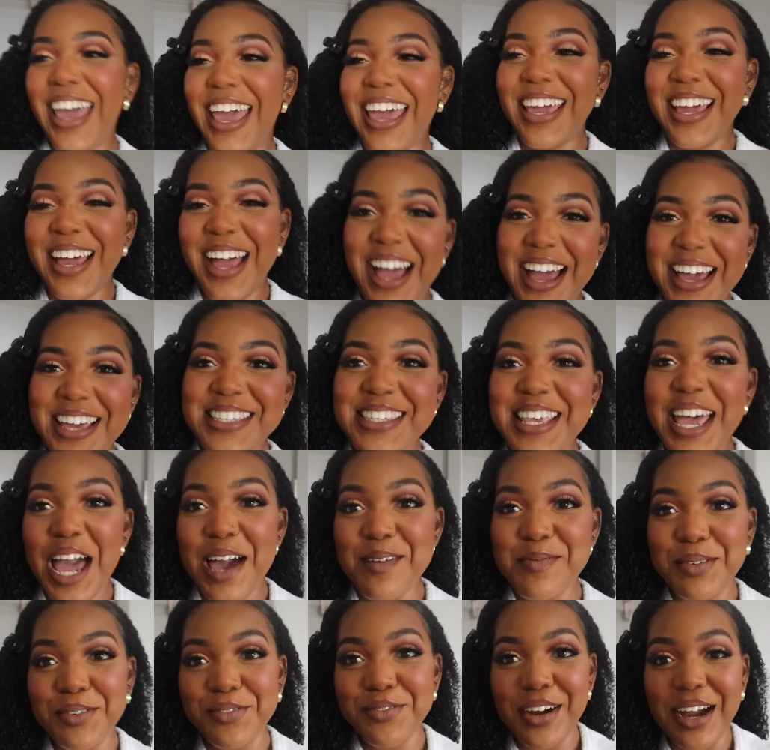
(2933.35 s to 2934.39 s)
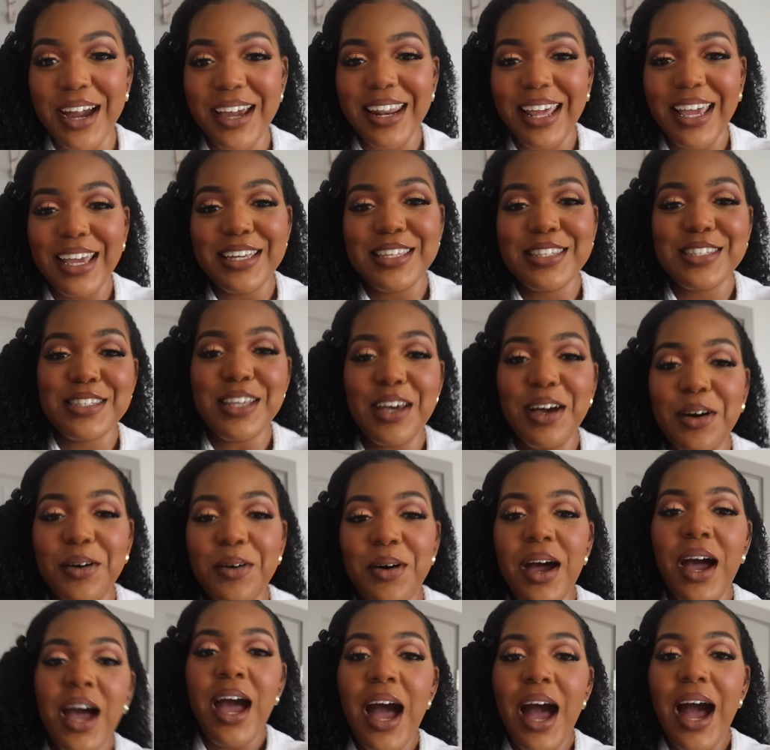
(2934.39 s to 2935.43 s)
hey guys, happy Friday. So
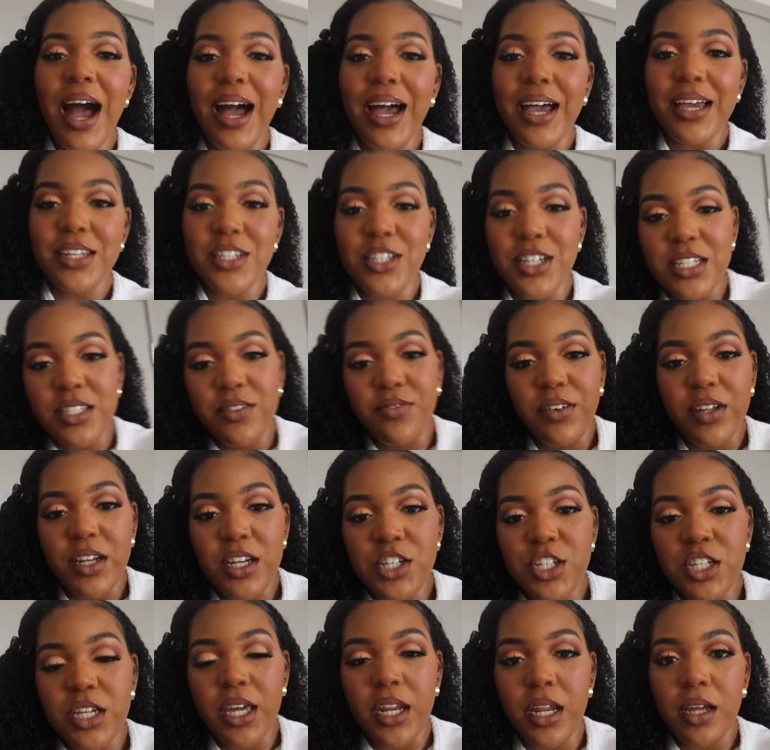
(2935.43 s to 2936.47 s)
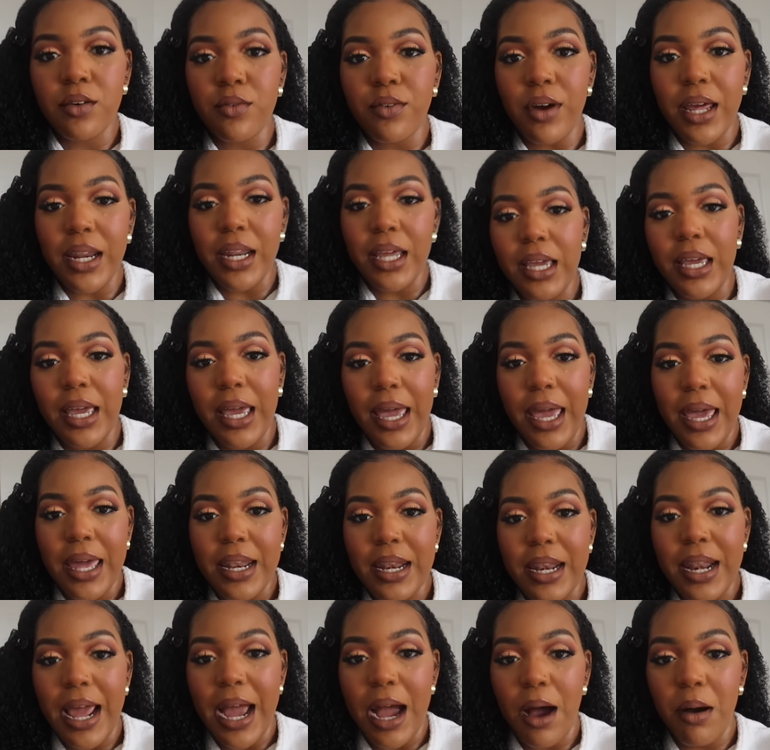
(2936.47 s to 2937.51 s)
I just finished getting ready,
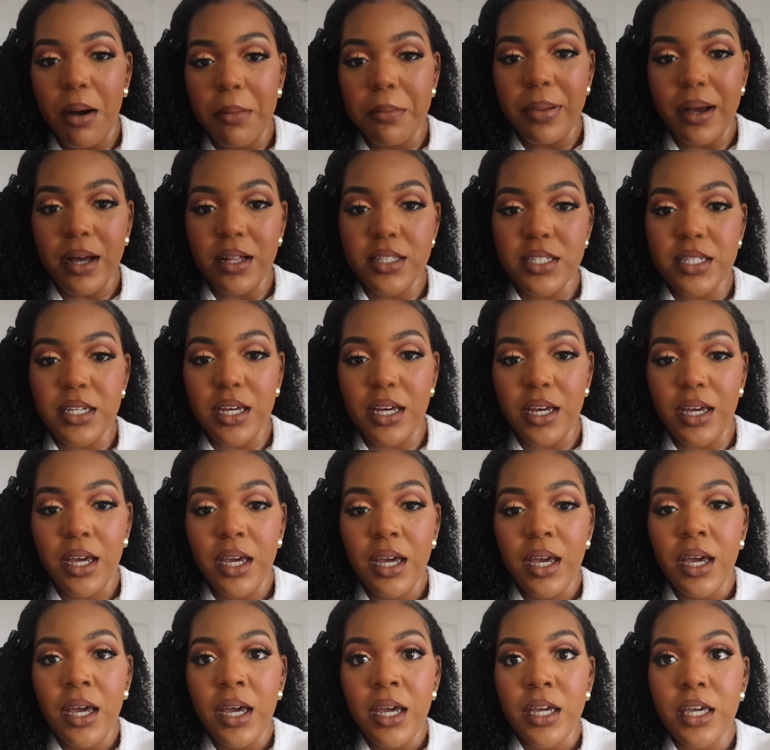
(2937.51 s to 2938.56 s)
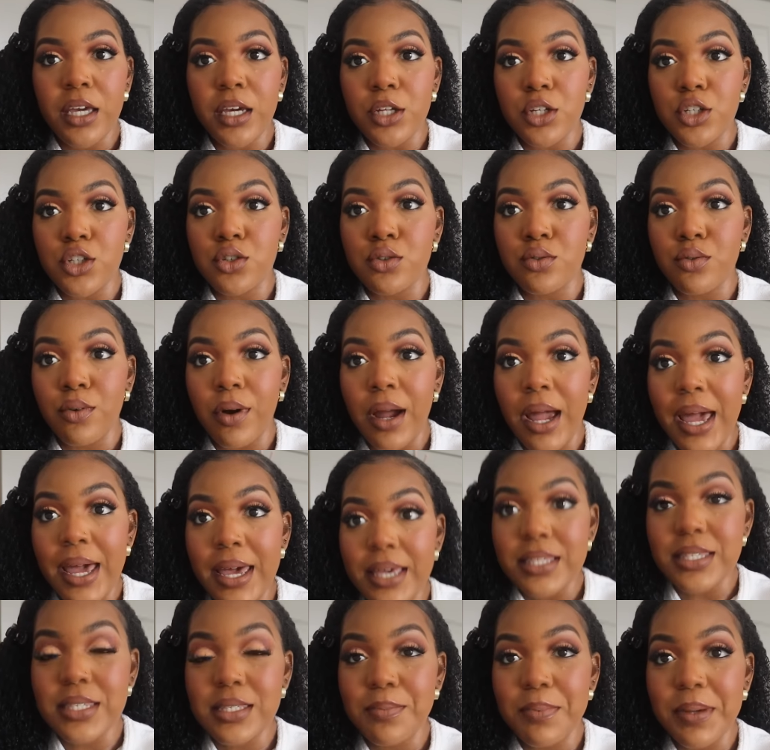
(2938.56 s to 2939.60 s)
and now I'm about to get
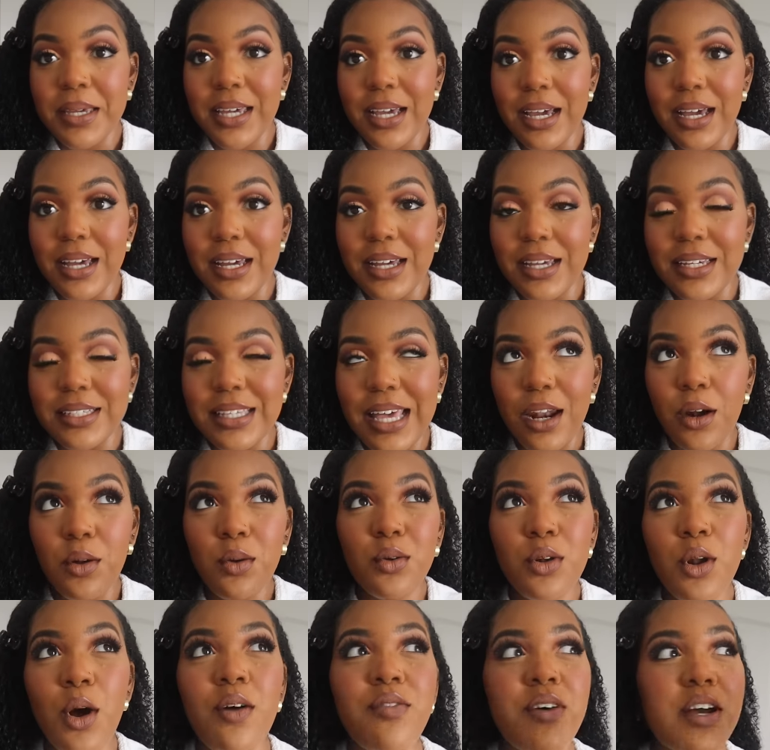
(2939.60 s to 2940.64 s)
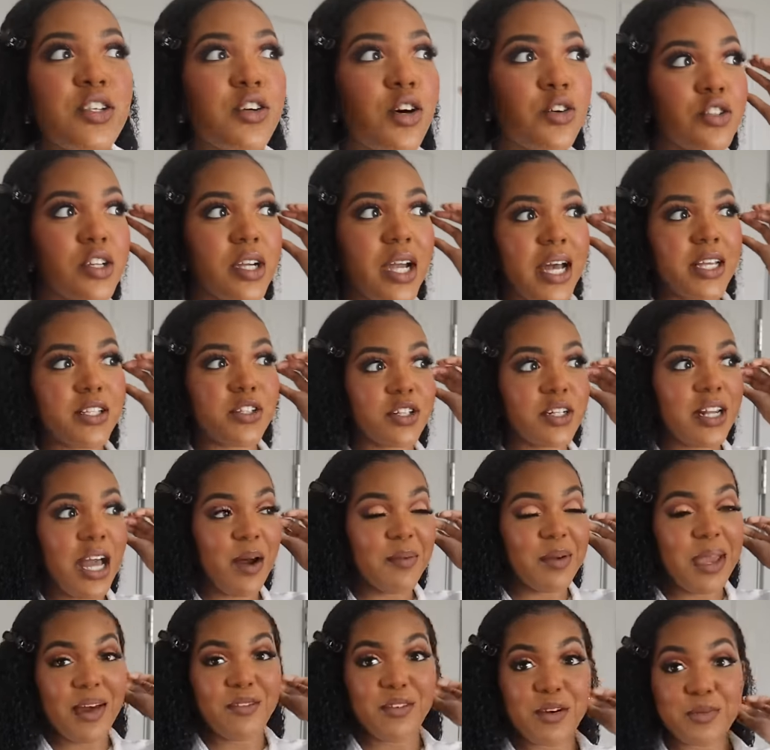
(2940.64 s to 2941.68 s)
dressed because I don't know if I told you guys or not,
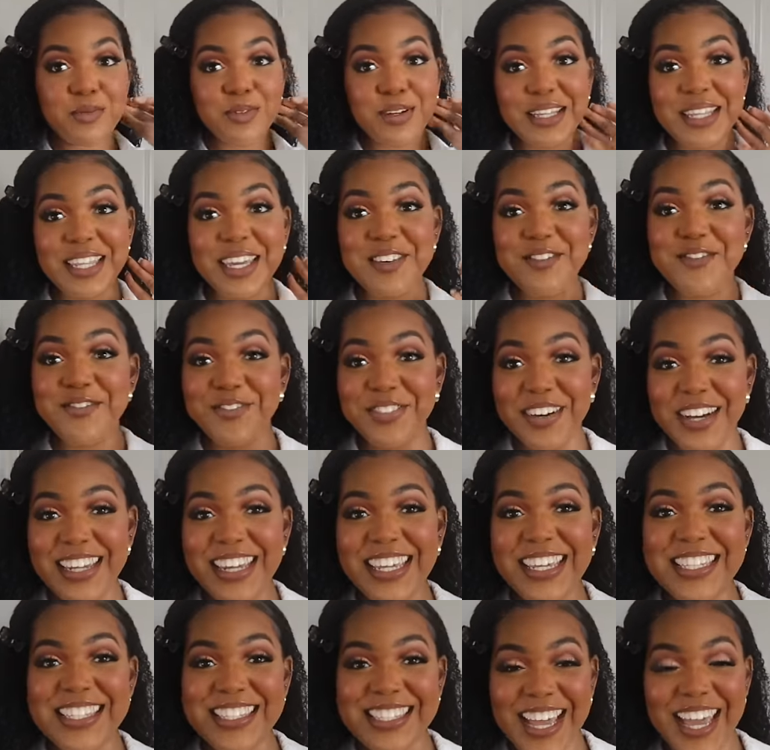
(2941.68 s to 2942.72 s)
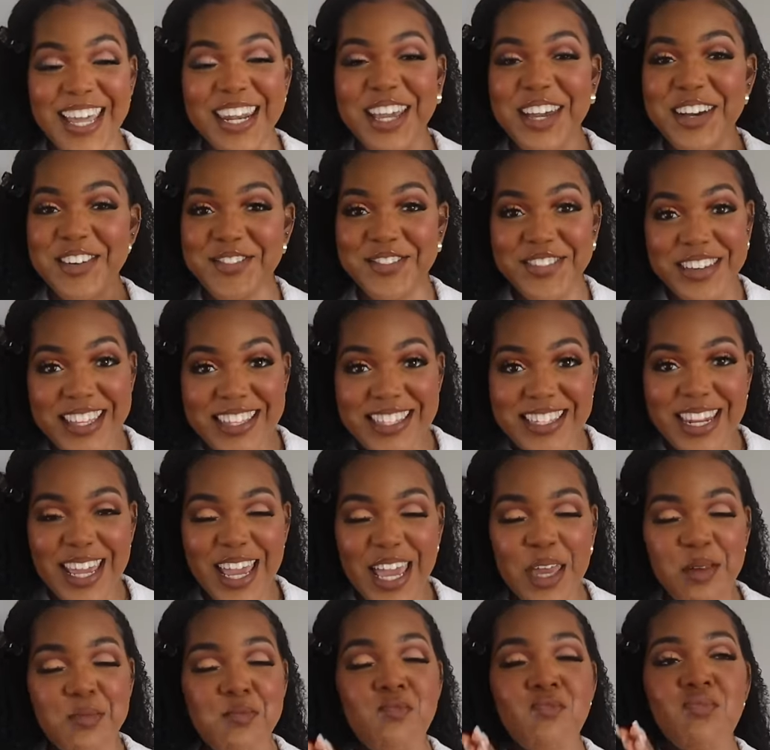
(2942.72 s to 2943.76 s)
we have a really fun, exciting event
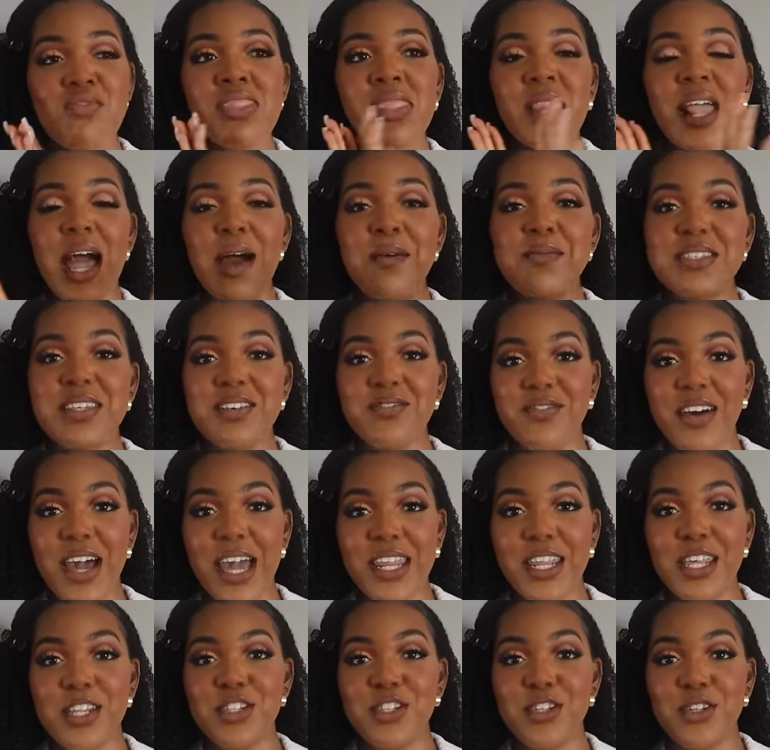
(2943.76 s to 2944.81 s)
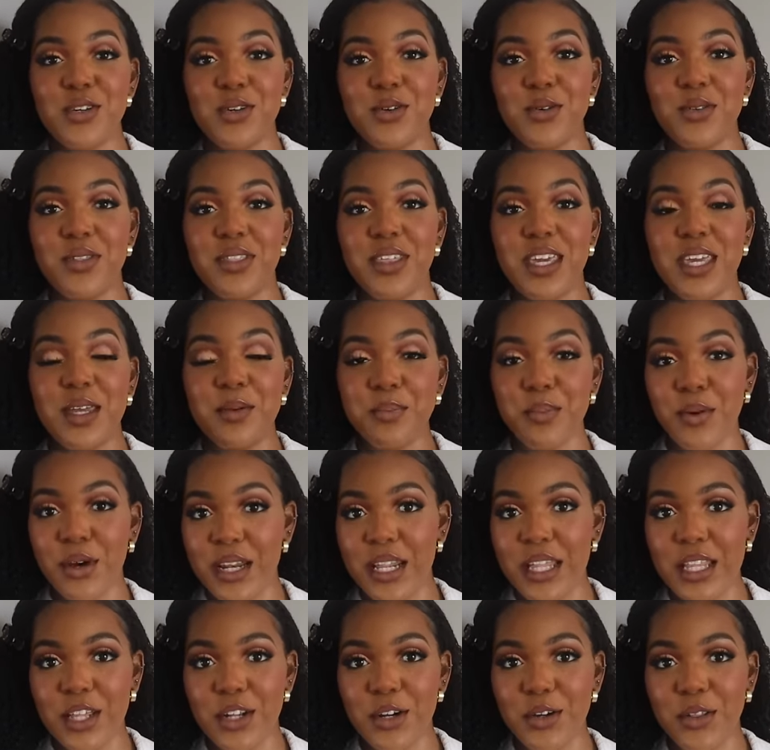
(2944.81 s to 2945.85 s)
today. I was invited to the
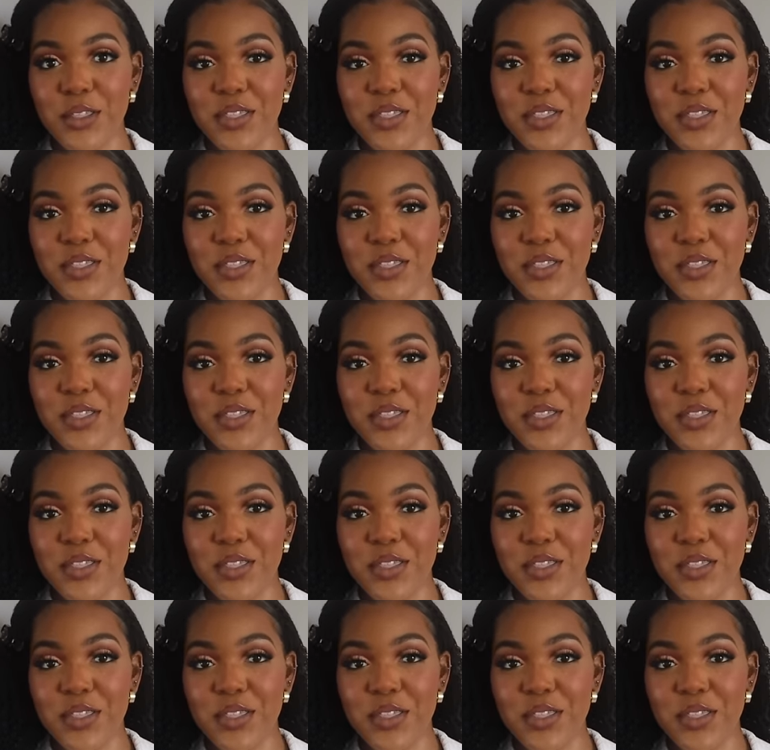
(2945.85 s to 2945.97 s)
Pretty Little